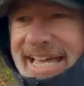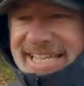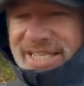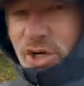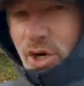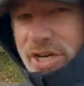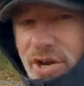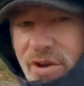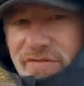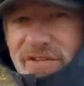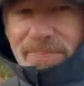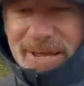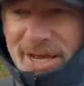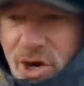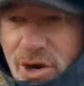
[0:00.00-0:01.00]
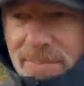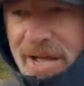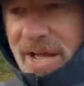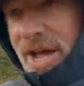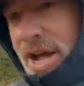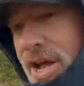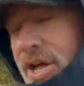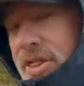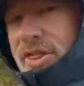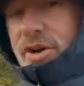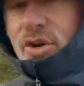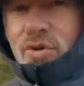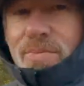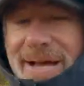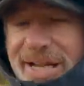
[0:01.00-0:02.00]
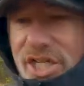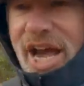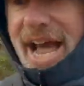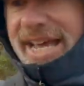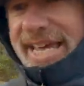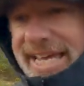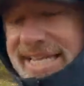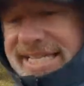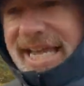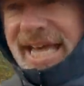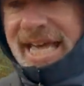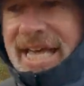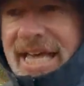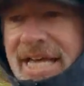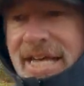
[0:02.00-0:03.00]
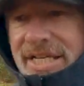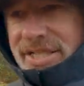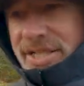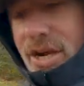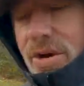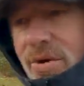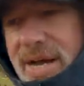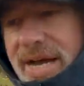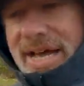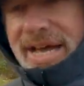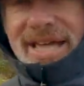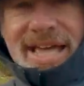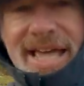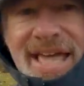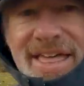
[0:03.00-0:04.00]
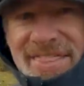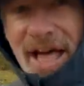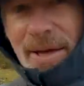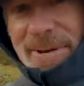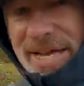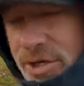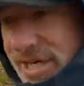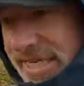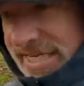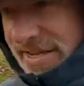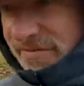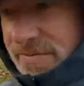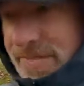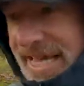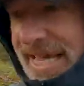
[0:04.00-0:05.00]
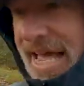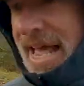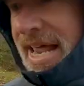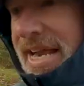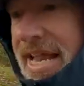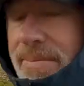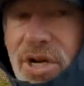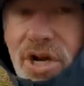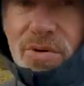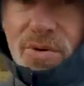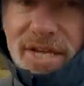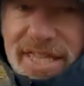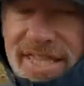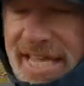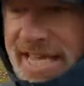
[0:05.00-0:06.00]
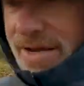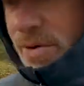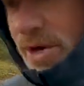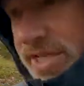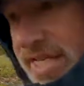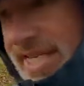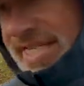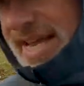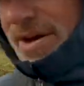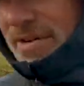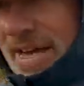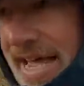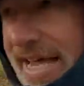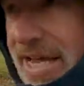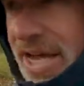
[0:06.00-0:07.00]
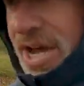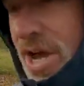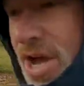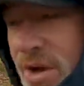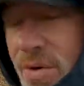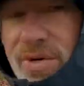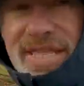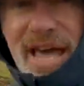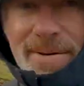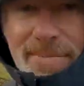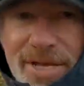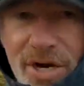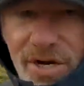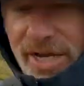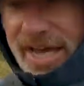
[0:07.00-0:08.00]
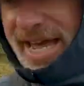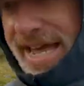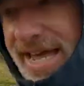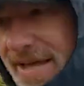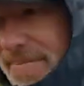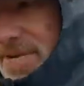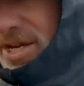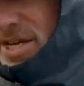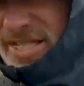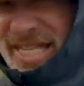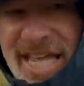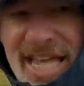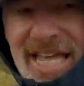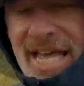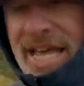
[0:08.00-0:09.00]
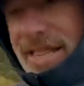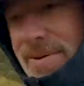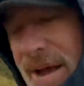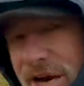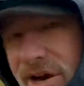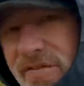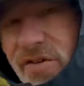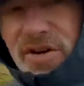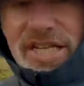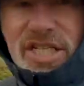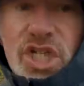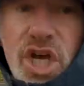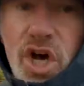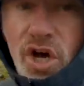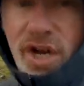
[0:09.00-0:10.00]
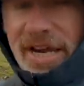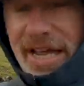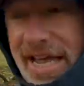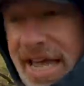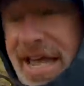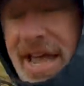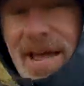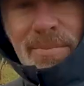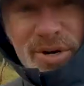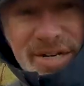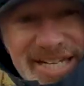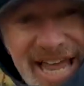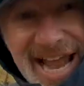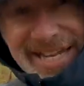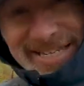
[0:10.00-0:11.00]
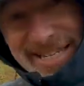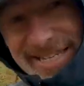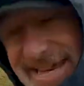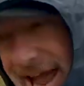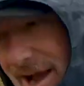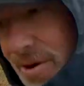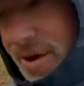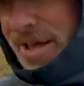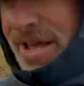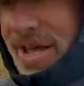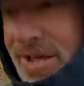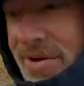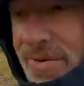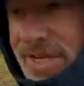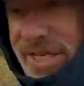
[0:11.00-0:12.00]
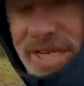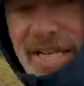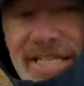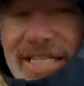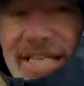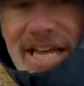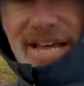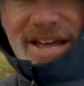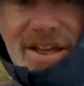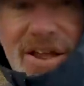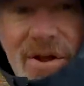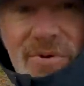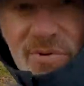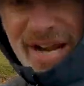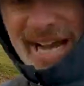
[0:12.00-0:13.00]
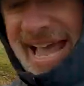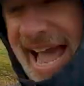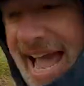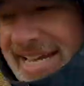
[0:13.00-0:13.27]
is good enough to pick up through my jacket, so uh, that'll be interesting for me. Let me know what you think. What does it sound like? Would that be okay? Because the microphone is totally protected now, which is uh, really